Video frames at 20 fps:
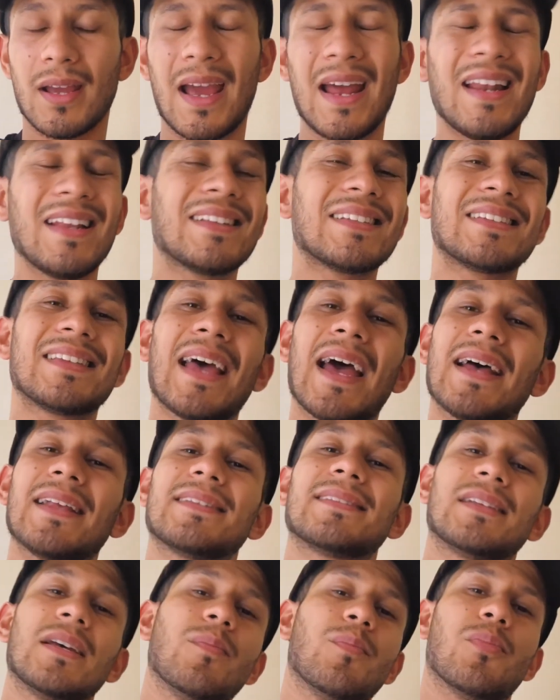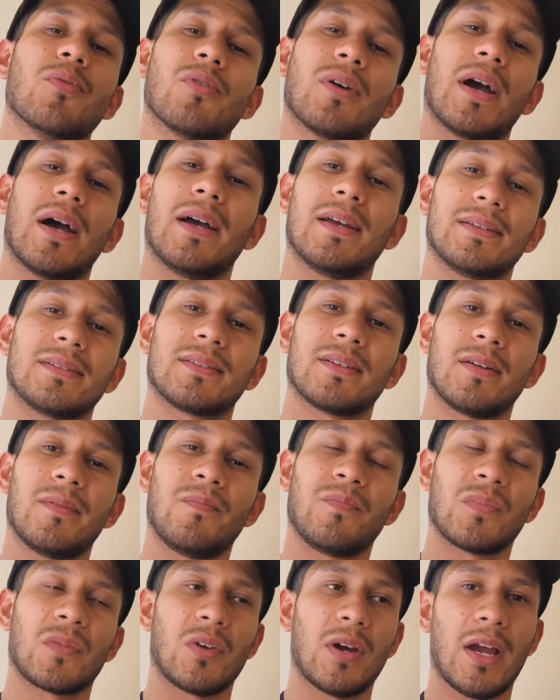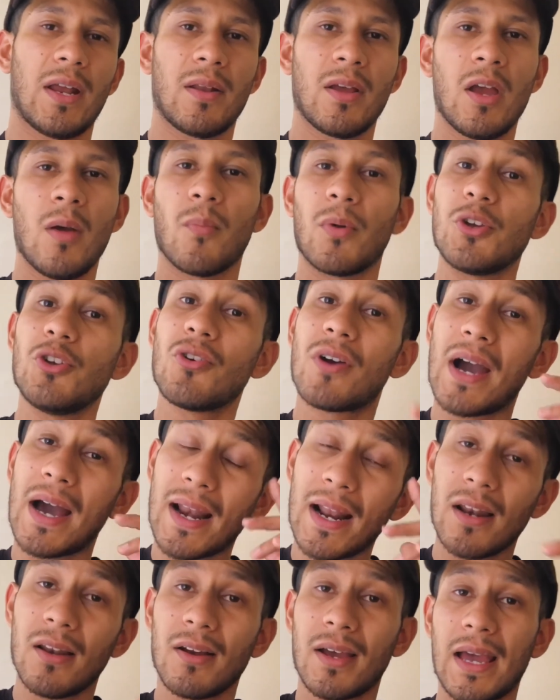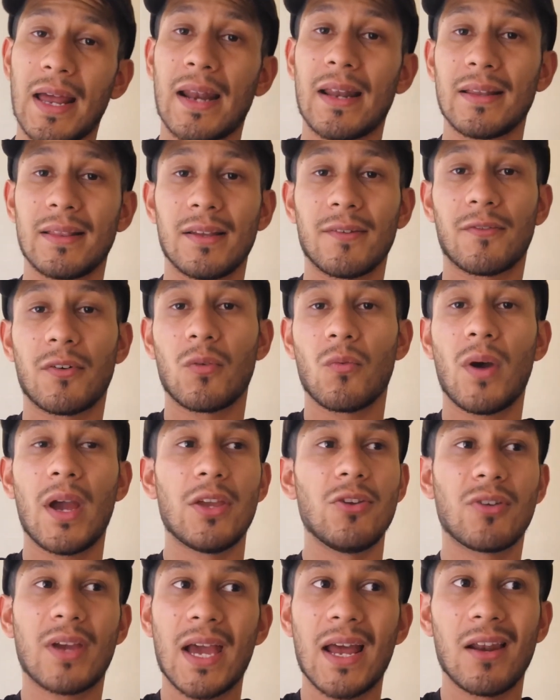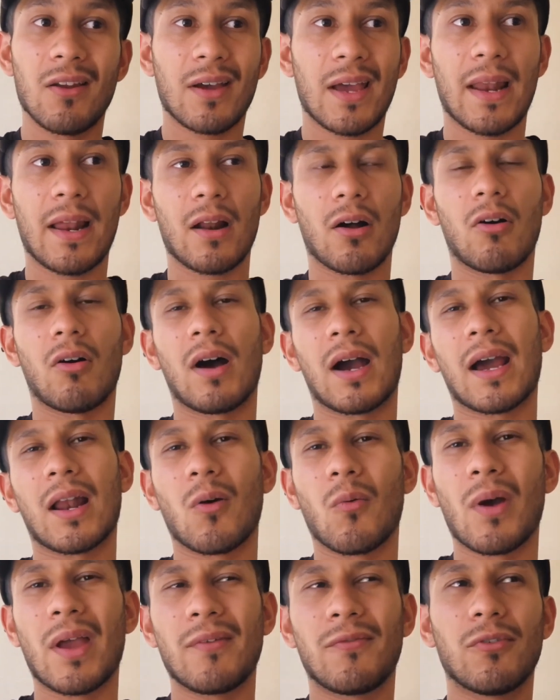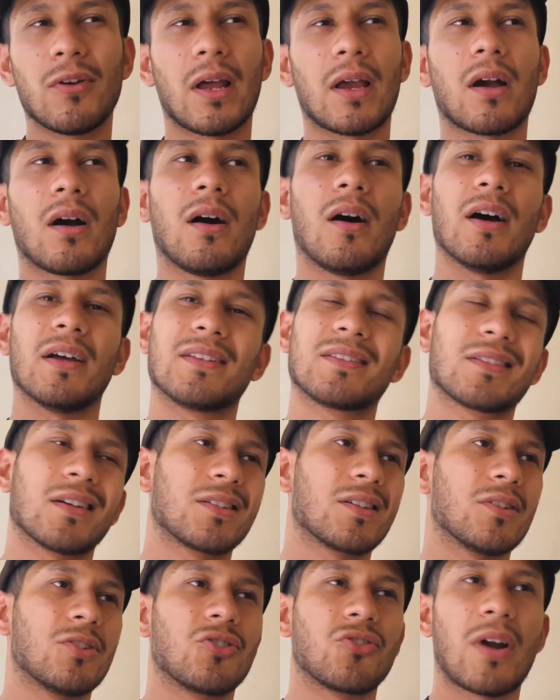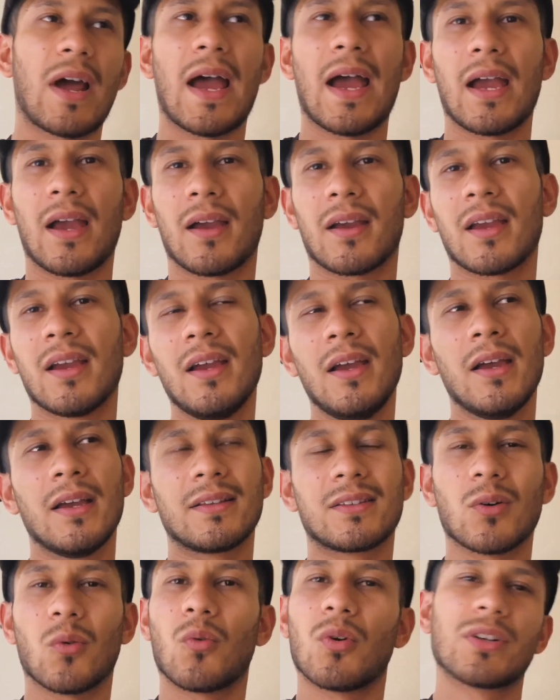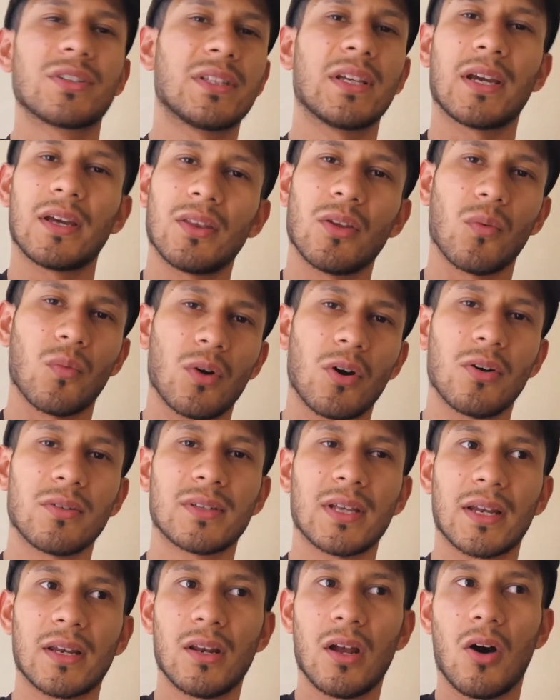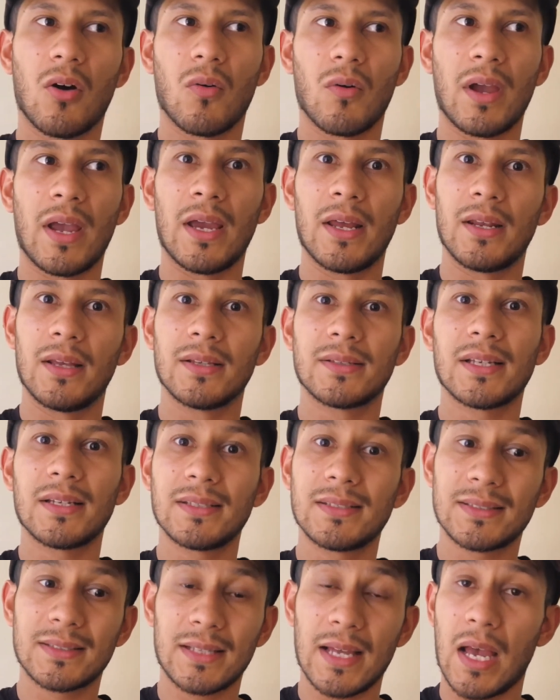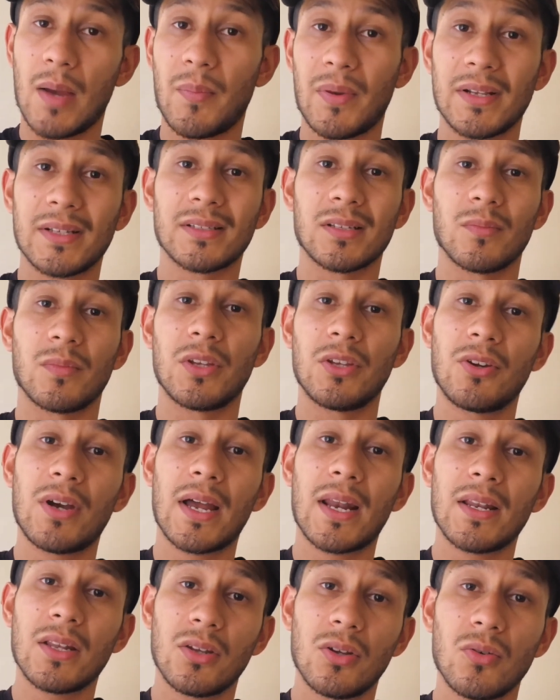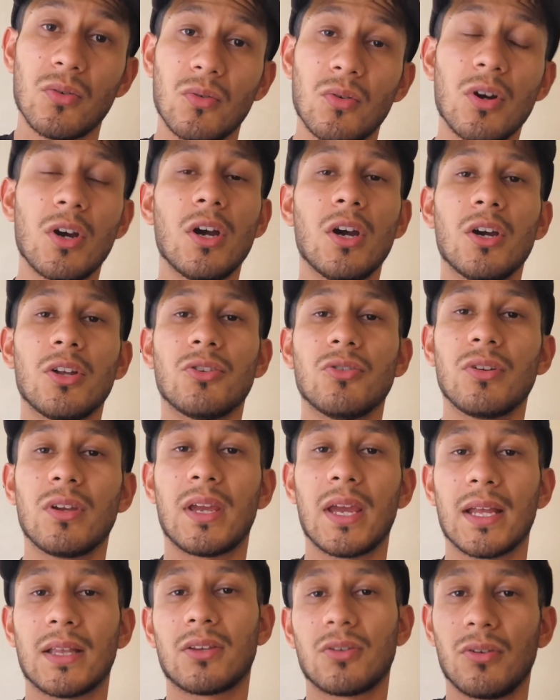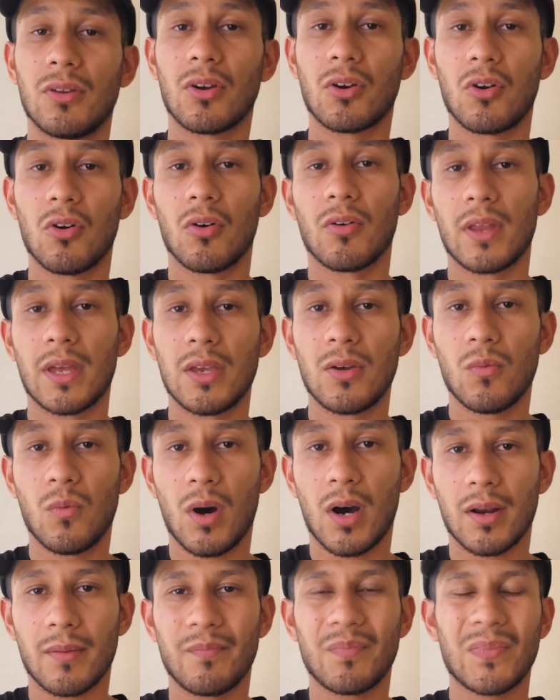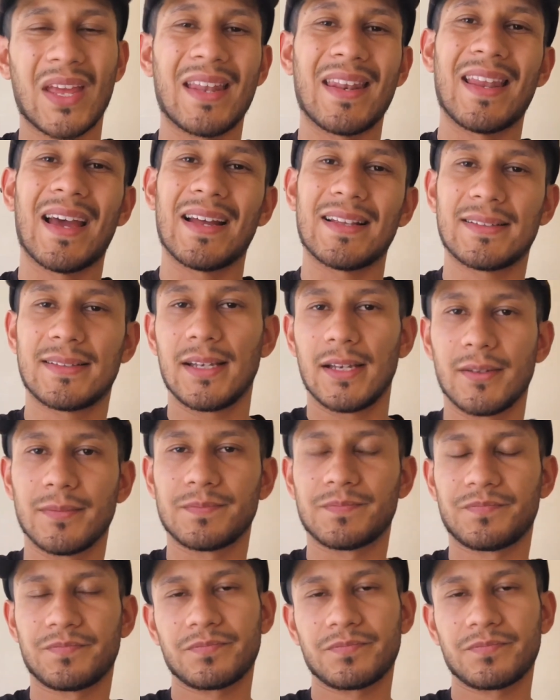And it's that simple, guys. right? But you gotta look at it a different way. You can't look at it, oh, I gotta wait for like, oh, it's such a drag, it's the worst thing in the world. It's like, no, it is a step, it is something you gotta do to get to the goal that you want, and that's it.